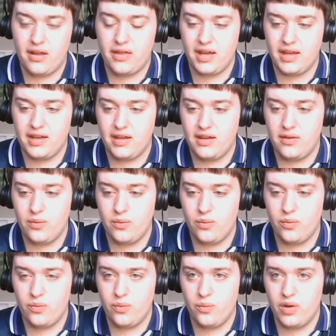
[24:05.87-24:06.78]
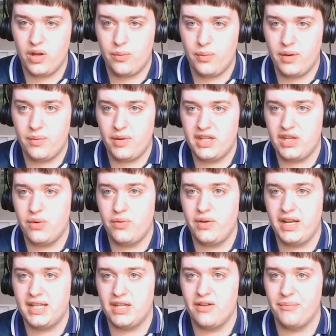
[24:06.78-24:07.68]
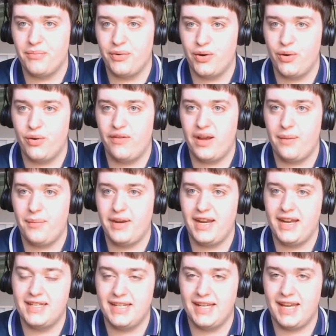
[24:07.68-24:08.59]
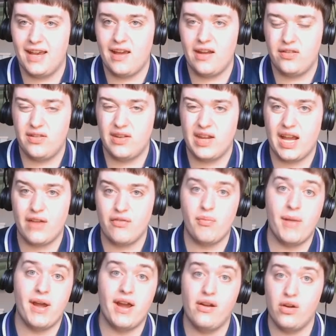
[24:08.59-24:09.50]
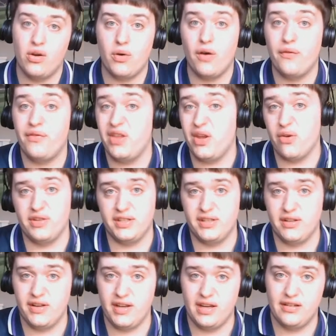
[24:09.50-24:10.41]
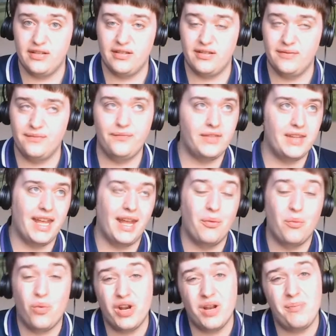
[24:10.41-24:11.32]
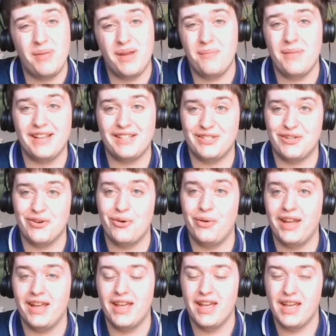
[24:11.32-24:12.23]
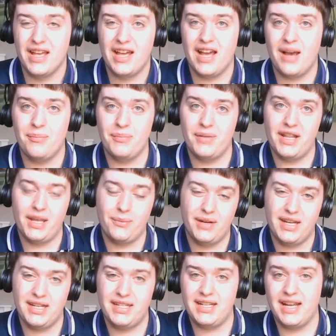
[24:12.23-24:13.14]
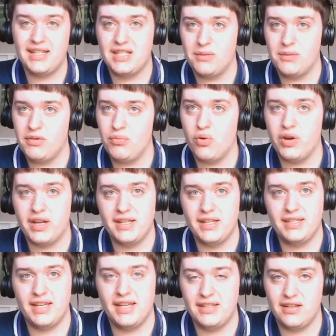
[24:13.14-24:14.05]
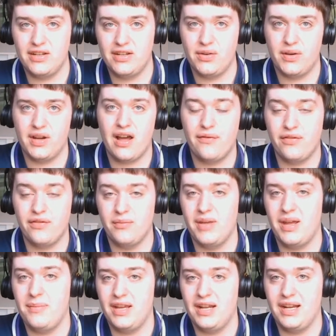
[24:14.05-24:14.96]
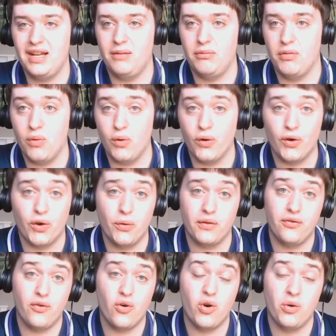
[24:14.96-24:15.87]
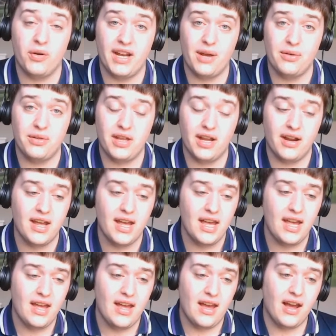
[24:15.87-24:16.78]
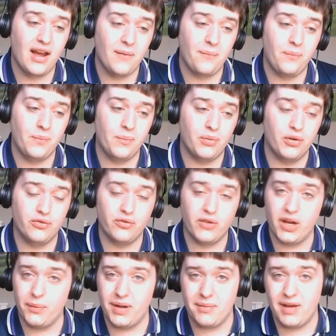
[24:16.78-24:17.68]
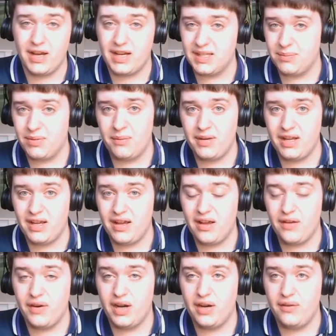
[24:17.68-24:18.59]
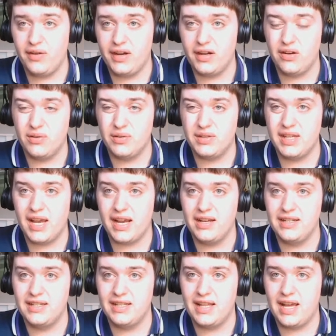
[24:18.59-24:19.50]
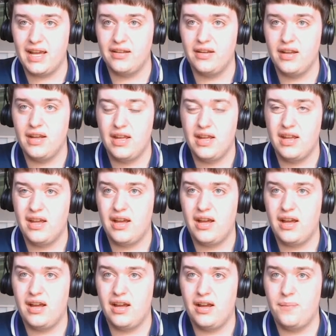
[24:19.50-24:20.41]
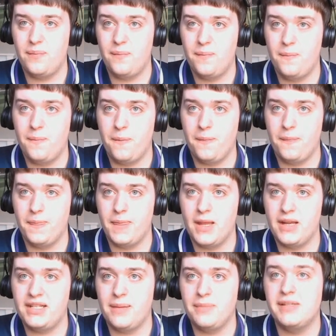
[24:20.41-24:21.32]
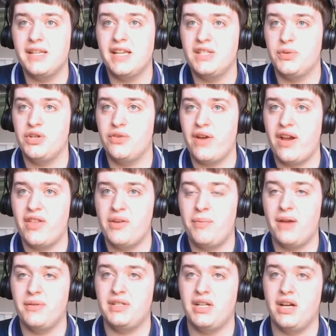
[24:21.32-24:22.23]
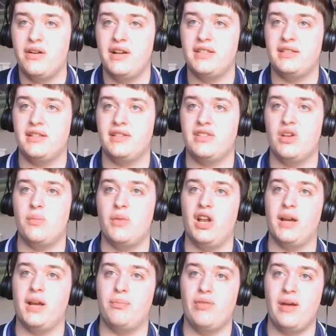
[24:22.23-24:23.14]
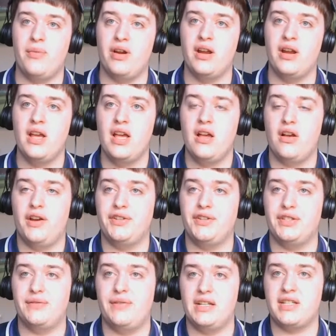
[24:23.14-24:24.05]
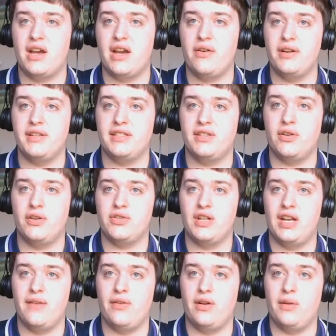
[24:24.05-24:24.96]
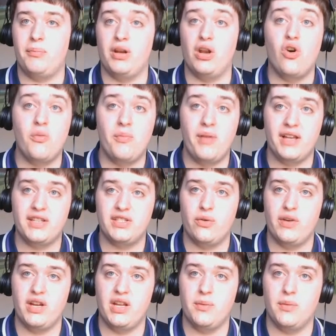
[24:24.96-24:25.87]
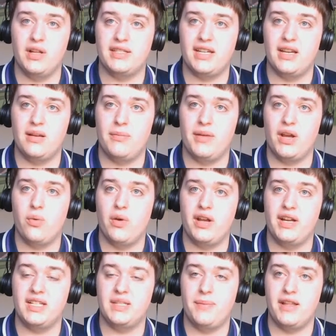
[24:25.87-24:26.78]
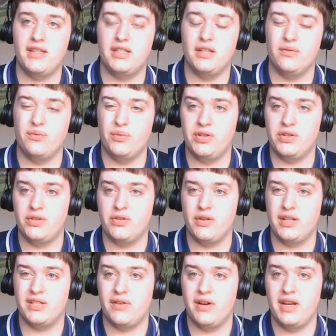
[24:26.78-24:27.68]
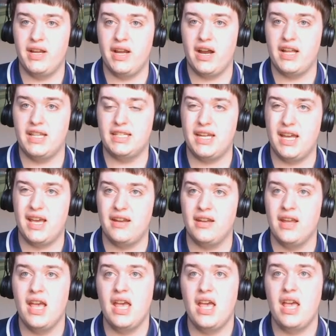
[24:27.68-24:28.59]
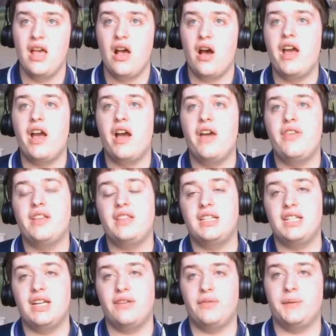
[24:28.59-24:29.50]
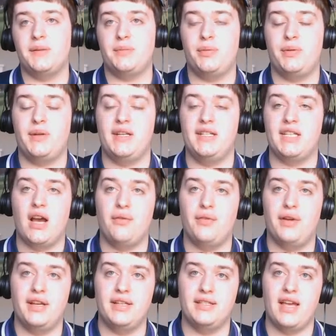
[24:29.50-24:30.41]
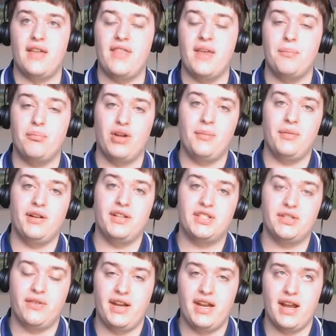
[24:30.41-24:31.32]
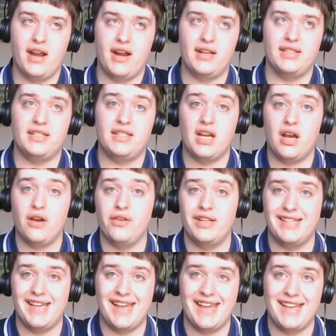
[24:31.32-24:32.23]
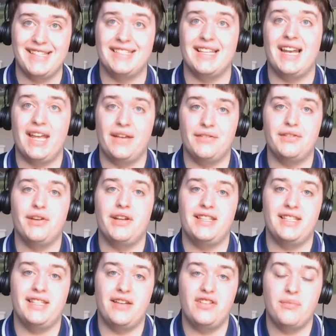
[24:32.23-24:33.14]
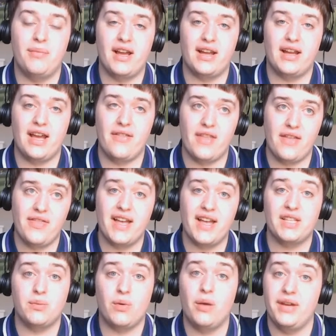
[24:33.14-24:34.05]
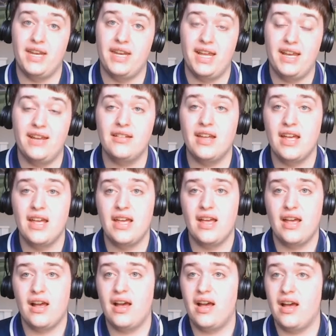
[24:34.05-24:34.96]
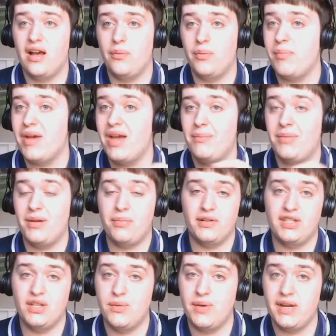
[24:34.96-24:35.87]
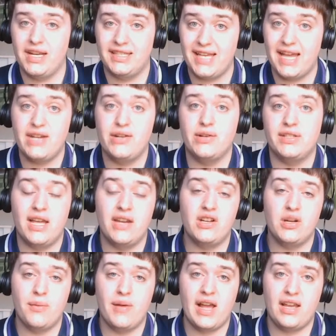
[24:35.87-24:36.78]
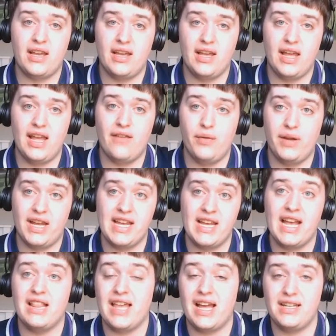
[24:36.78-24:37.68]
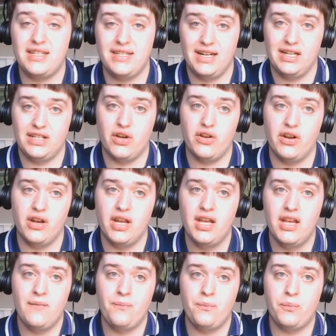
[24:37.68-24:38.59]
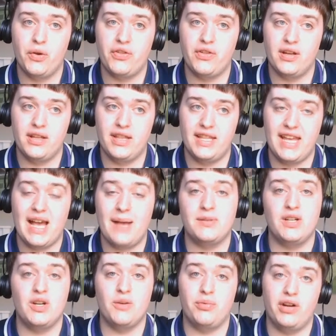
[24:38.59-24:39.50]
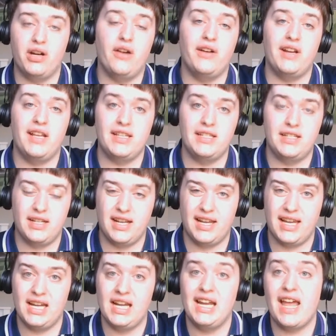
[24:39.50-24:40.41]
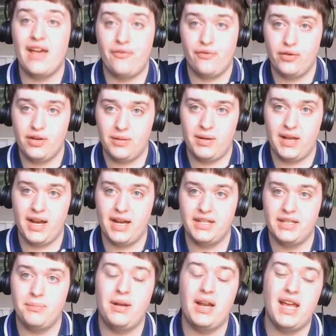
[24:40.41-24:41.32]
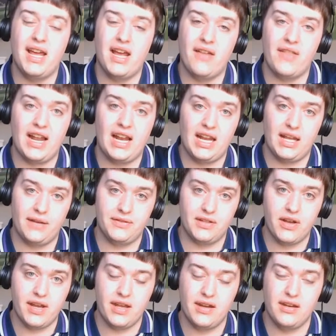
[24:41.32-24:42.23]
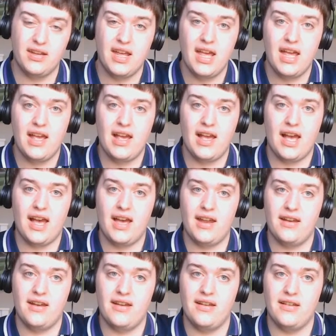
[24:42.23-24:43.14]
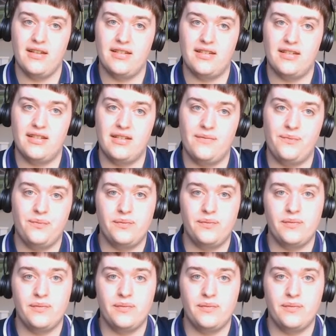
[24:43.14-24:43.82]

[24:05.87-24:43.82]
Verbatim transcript: I think we we do need to improve, and we need to get a Romero of the other side. It would have been Bastoni, um, but I think we need to get someone more consistent who can offer maybe a little bit more going forward out there. Um, but right wing back is probably a very, very close second to that. Um, Tim says, would you rather Pau Torres to someone like Bremer? I just feel Torres is such a level below Bastoni while still being quite expensive. Would you try Skriniar instead? I, I think the difference between Torres and then Bremer and Skriniar is that Torres is a left-sided centre-back, and, and that's what we need. Uh, we may be pursuing a centre centre-back if we can get that deal done, but the, the absolute priority is to get a left-footed player to play on that left side, and